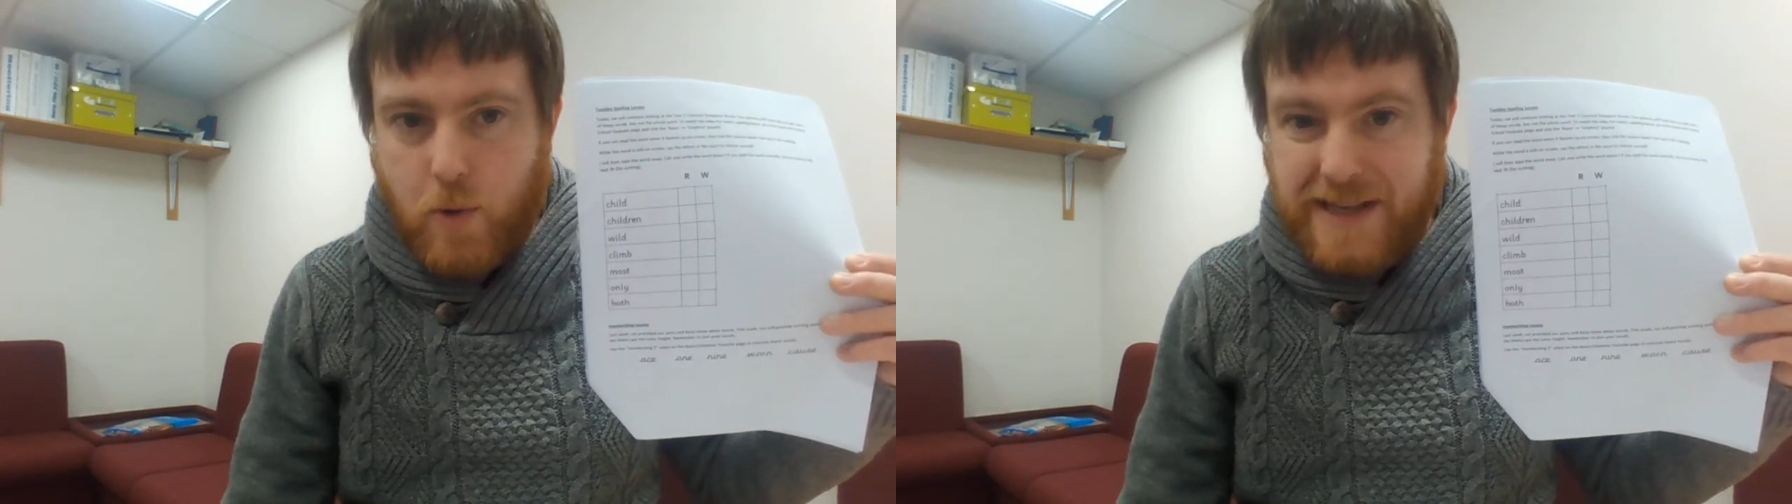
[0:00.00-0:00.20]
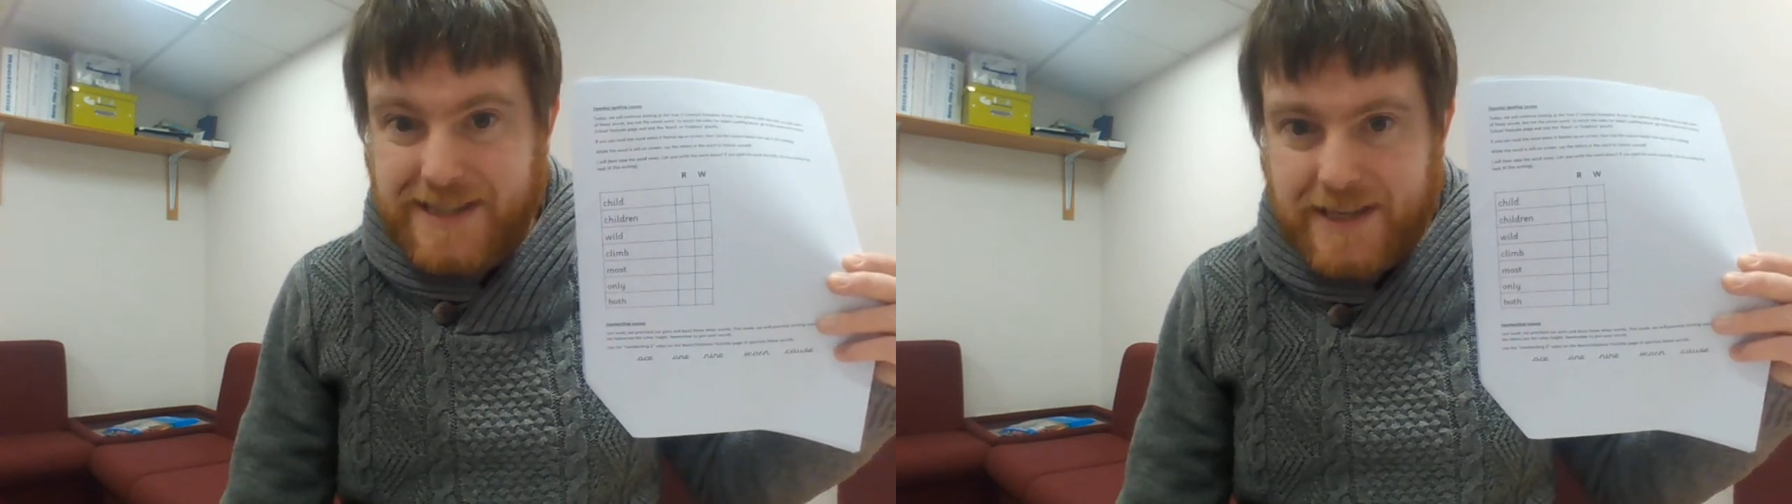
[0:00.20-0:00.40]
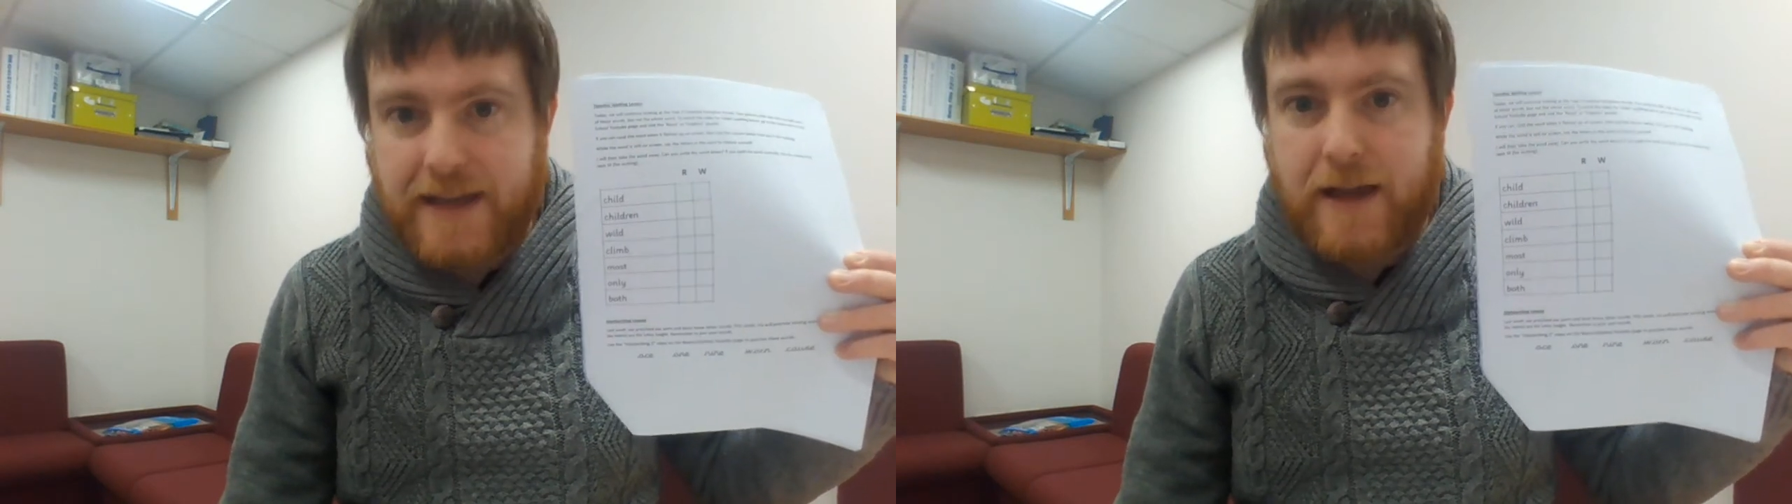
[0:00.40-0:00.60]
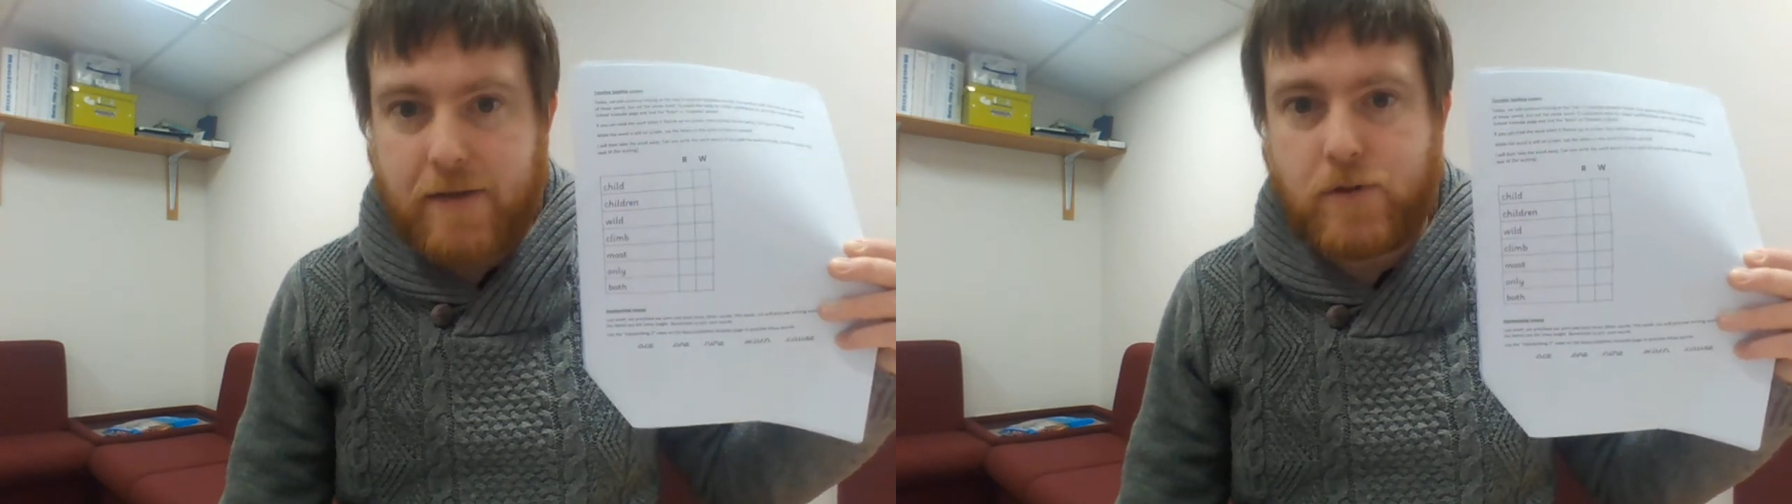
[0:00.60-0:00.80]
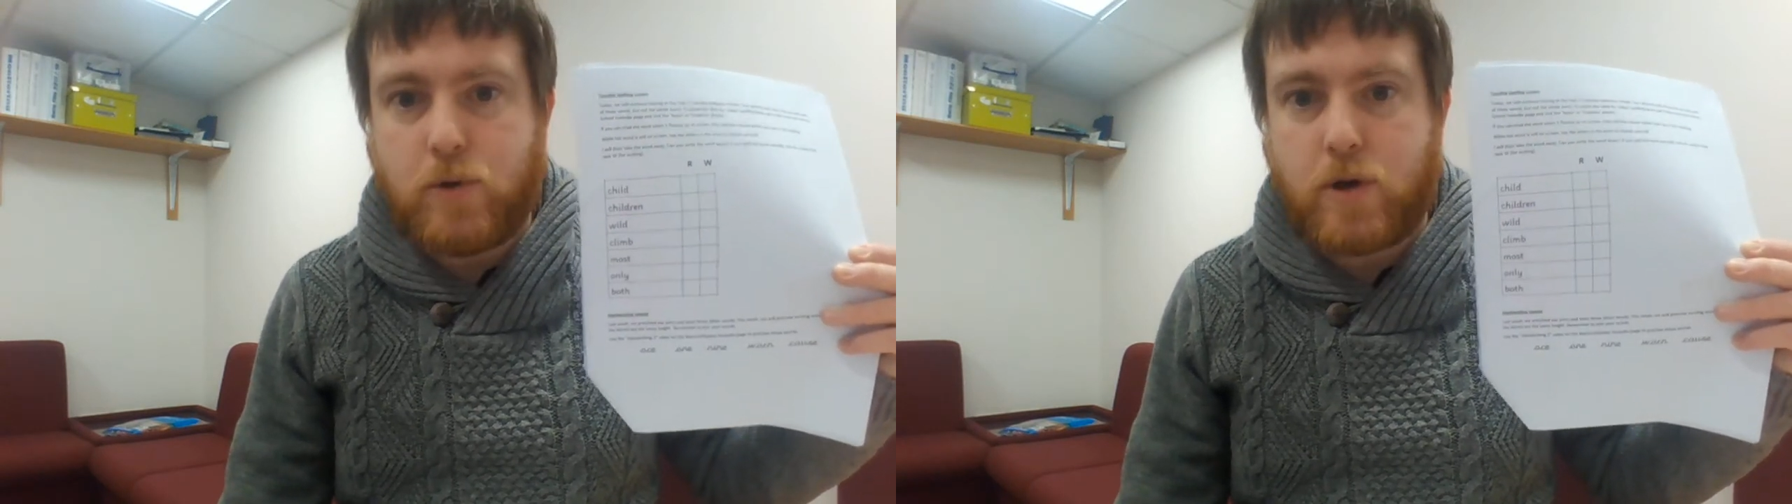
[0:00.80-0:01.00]
at seeing
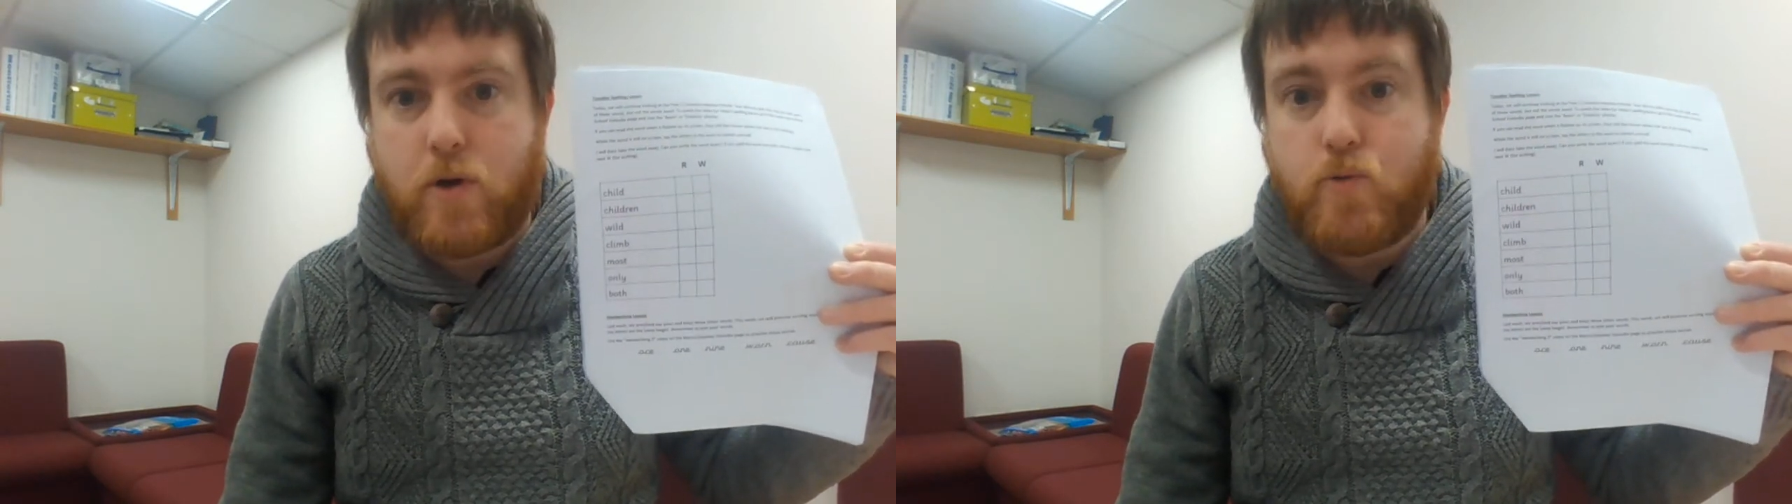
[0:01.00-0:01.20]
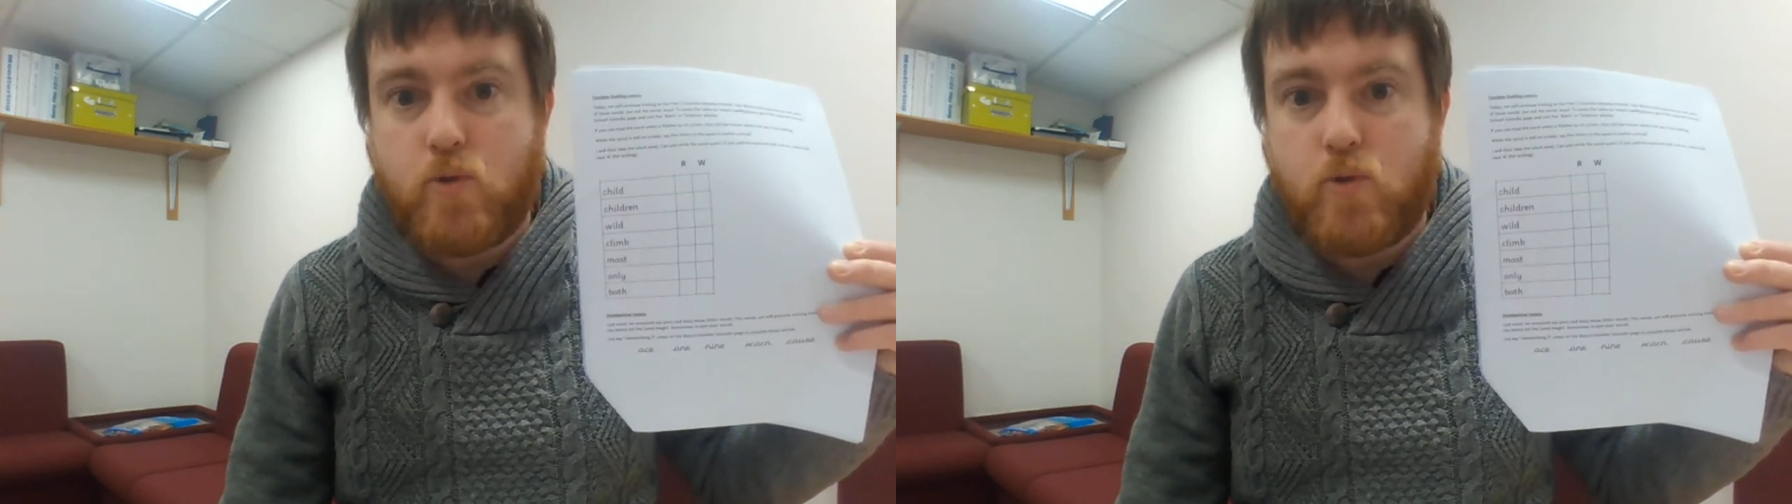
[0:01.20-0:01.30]
if you can